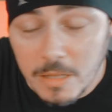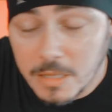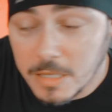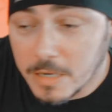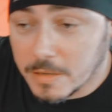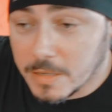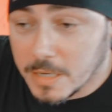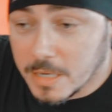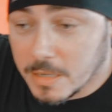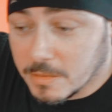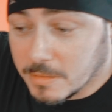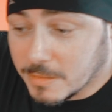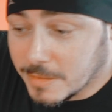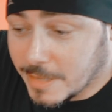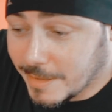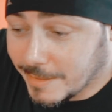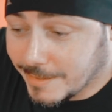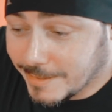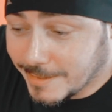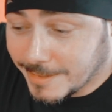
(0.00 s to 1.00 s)

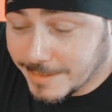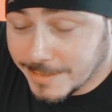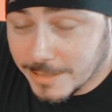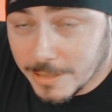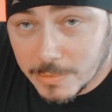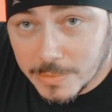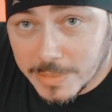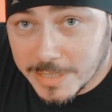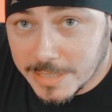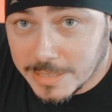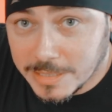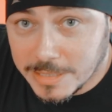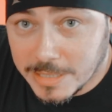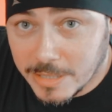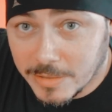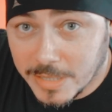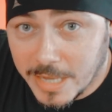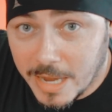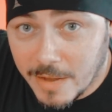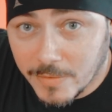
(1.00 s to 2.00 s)
They don't
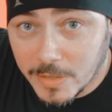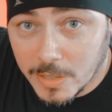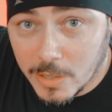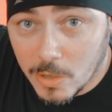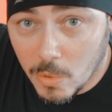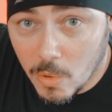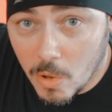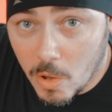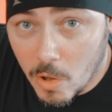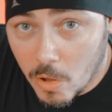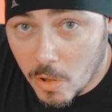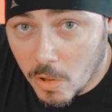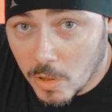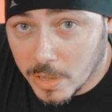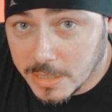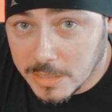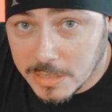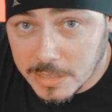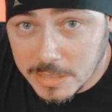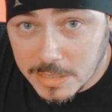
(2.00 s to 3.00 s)
necessarily have to go
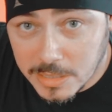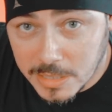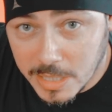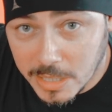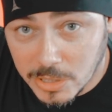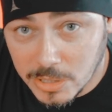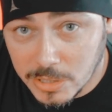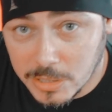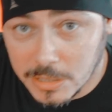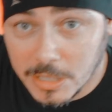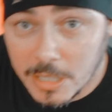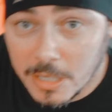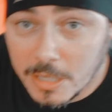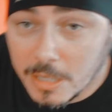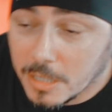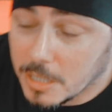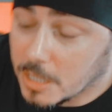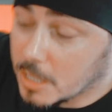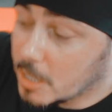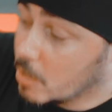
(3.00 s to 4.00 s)
all in succession.
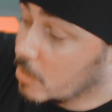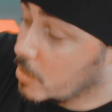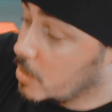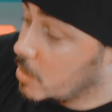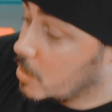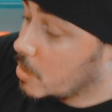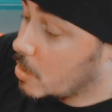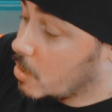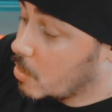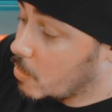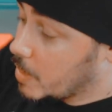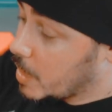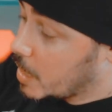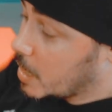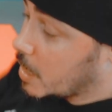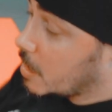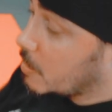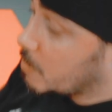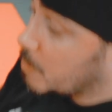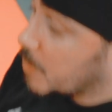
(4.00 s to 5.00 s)
You know, you can go
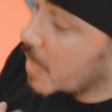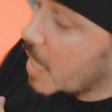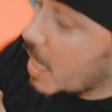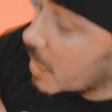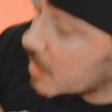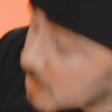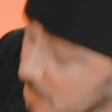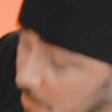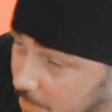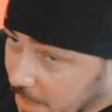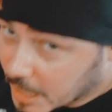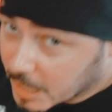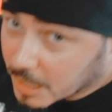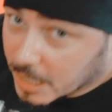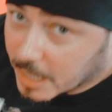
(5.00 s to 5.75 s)
in and block somebody